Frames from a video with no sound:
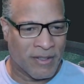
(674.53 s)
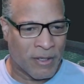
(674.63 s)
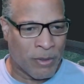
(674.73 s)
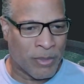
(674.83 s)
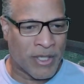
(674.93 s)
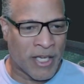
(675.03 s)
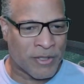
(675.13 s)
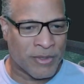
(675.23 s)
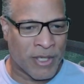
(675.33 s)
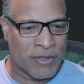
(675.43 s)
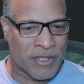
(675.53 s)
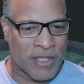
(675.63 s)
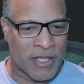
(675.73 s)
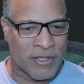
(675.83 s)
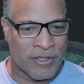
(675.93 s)
But actually, I was
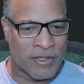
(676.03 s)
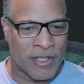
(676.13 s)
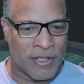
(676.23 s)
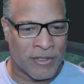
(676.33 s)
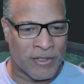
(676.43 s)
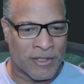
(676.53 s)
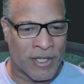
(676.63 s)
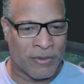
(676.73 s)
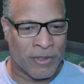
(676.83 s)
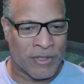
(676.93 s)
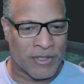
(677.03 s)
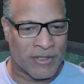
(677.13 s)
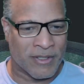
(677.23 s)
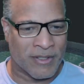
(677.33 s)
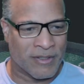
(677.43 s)
stashing Solana, so that
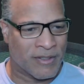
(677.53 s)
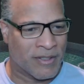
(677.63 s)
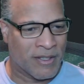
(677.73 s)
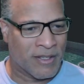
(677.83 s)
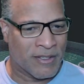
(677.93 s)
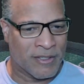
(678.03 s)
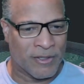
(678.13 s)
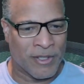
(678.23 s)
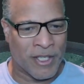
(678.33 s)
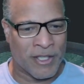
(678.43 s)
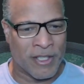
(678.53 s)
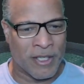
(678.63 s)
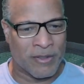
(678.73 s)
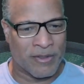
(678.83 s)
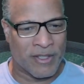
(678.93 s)
was, I got
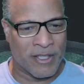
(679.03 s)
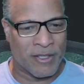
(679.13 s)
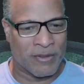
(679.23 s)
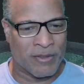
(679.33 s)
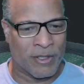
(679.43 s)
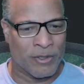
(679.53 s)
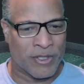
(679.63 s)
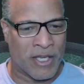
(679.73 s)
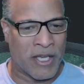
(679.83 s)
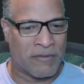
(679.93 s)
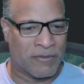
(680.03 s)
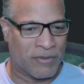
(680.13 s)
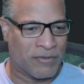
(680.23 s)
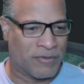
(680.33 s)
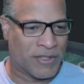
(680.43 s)
close to half
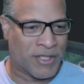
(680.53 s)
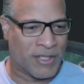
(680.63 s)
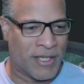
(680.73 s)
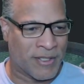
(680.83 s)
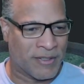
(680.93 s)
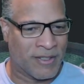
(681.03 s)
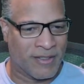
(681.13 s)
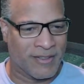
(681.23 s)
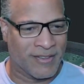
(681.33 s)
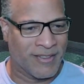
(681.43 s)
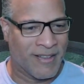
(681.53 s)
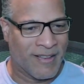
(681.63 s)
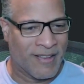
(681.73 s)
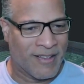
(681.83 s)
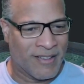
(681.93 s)
of a Solana
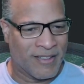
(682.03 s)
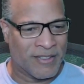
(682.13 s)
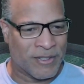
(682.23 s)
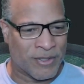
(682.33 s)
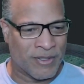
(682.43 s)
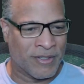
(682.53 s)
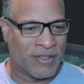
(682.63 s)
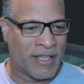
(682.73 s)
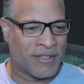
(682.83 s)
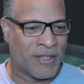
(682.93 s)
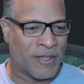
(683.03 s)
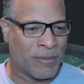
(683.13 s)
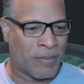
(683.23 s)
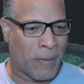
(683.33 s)
in that time.